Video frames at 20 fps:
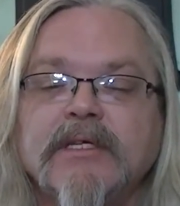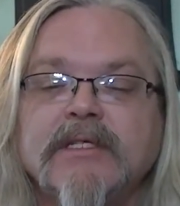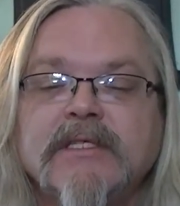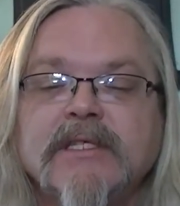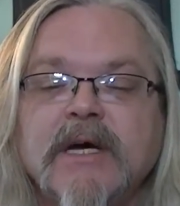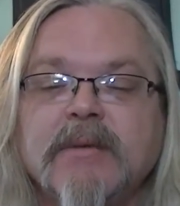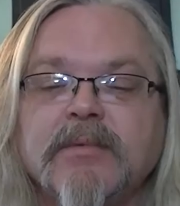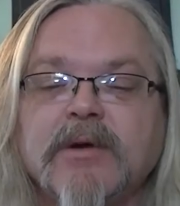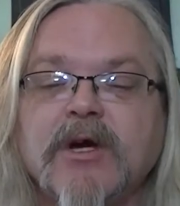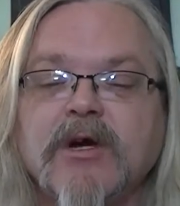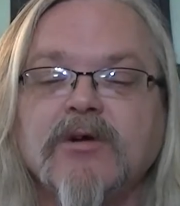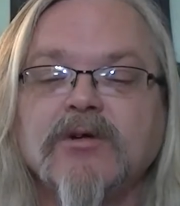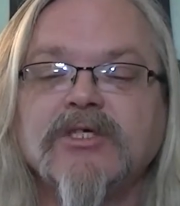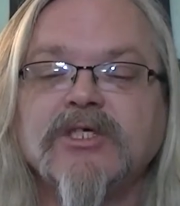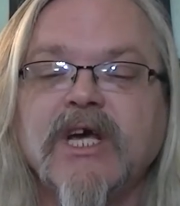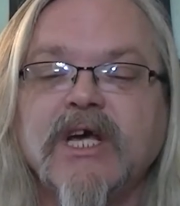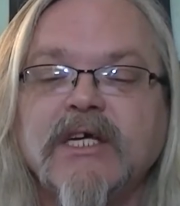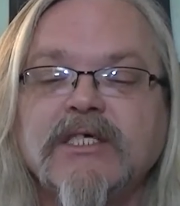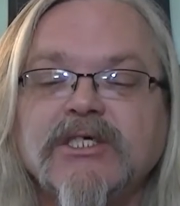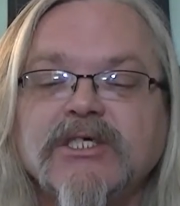TEPCO
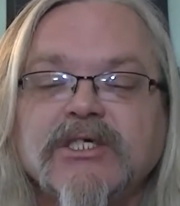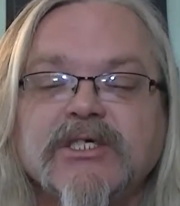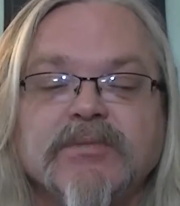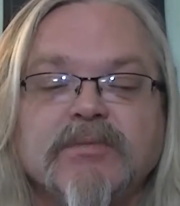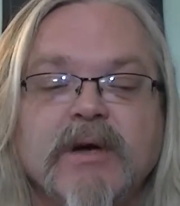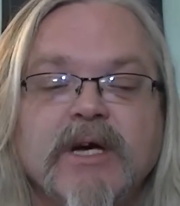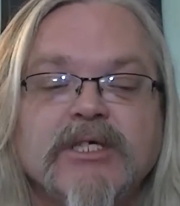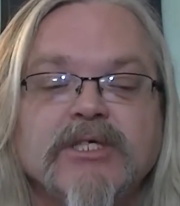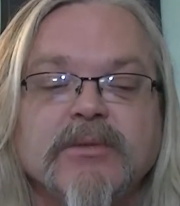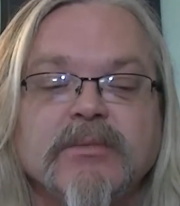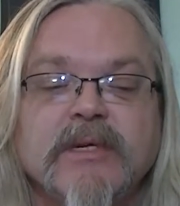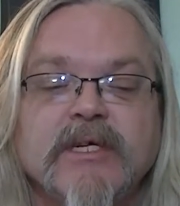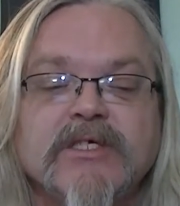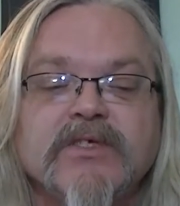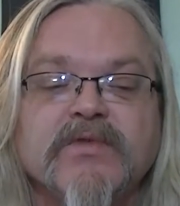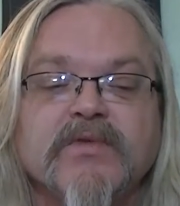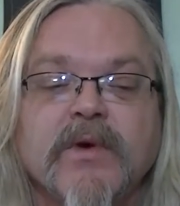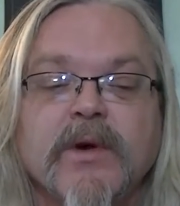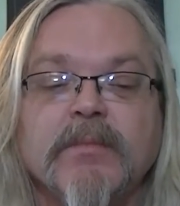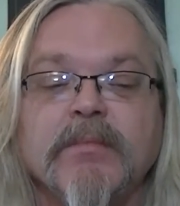changes measurements
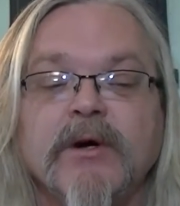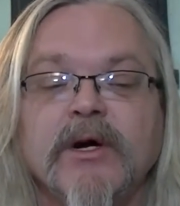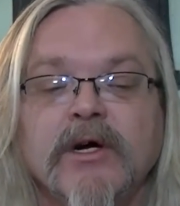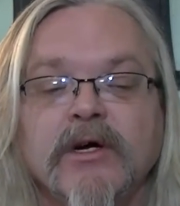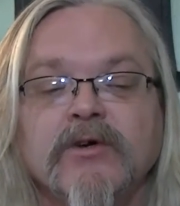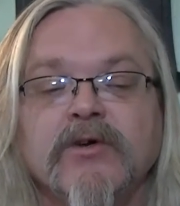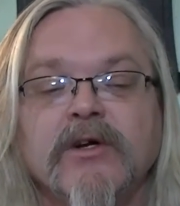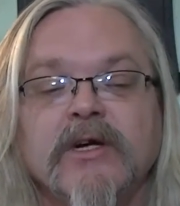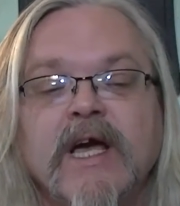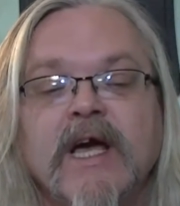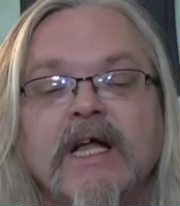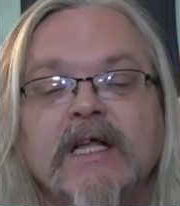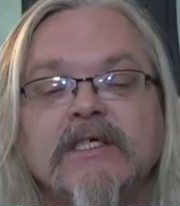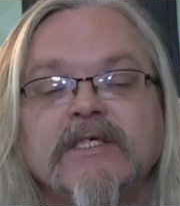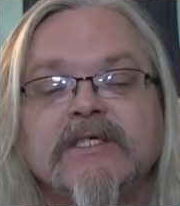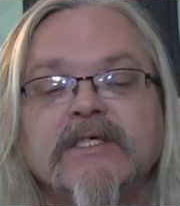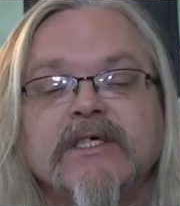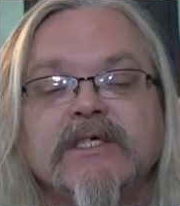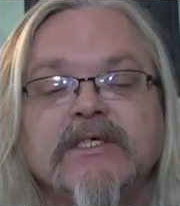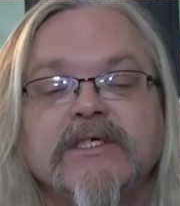from under
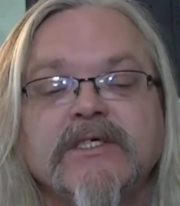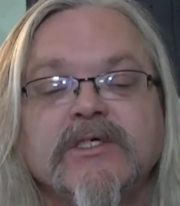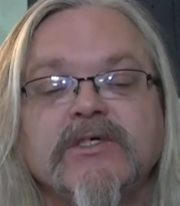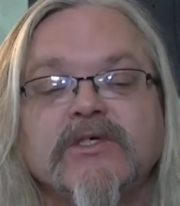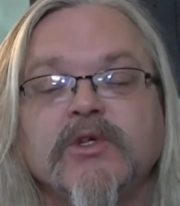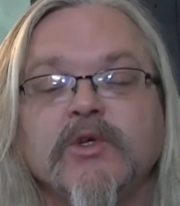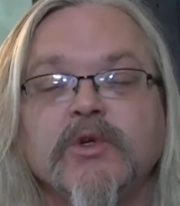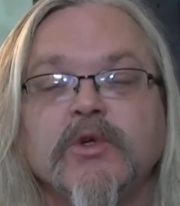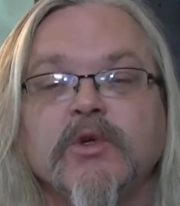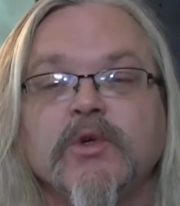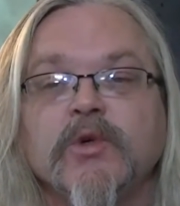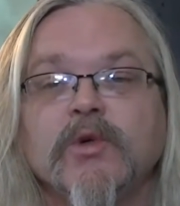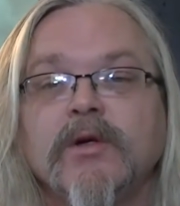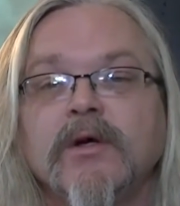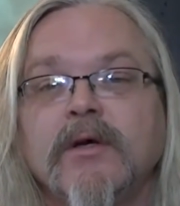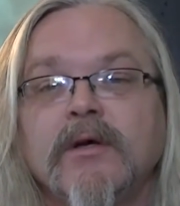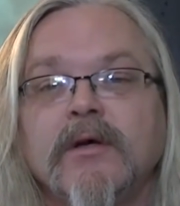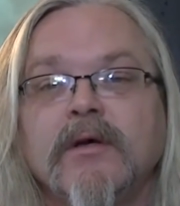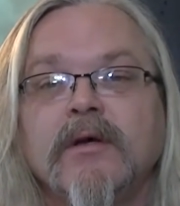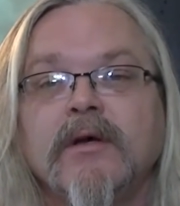analysis to
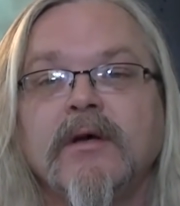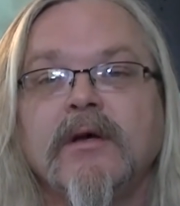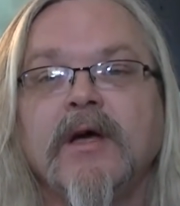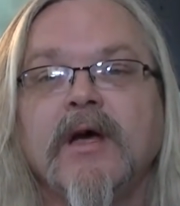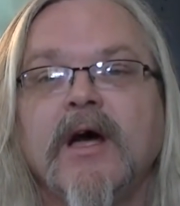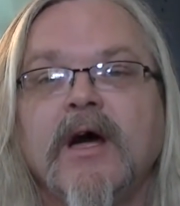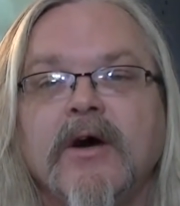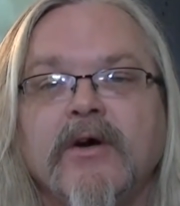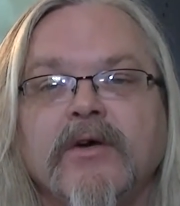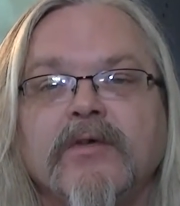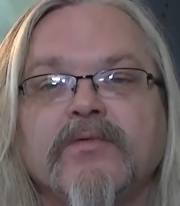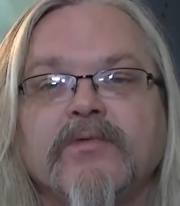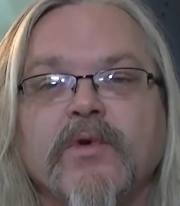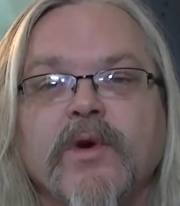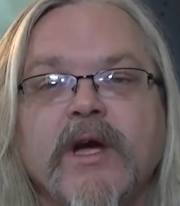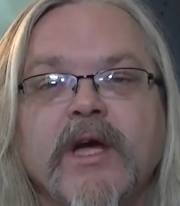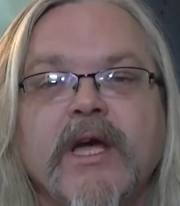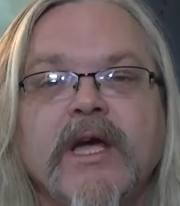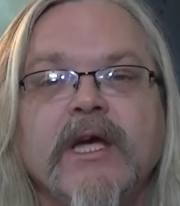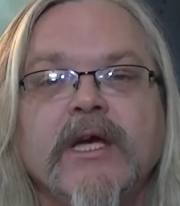out of
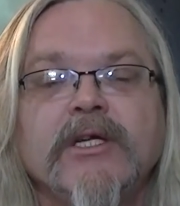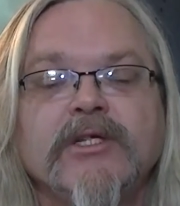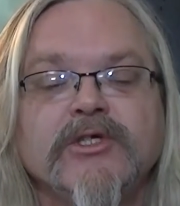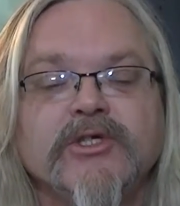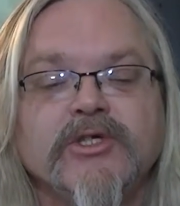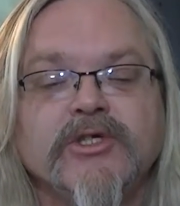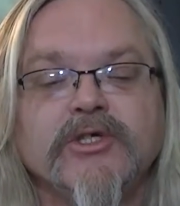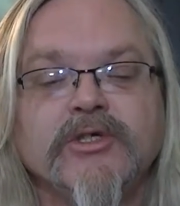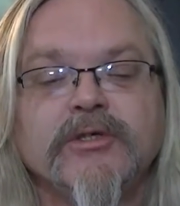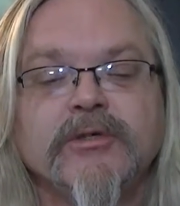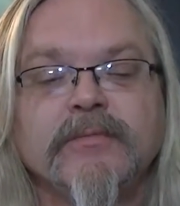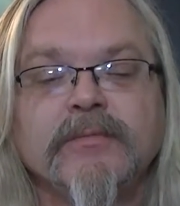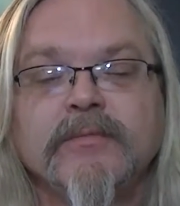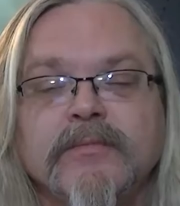range.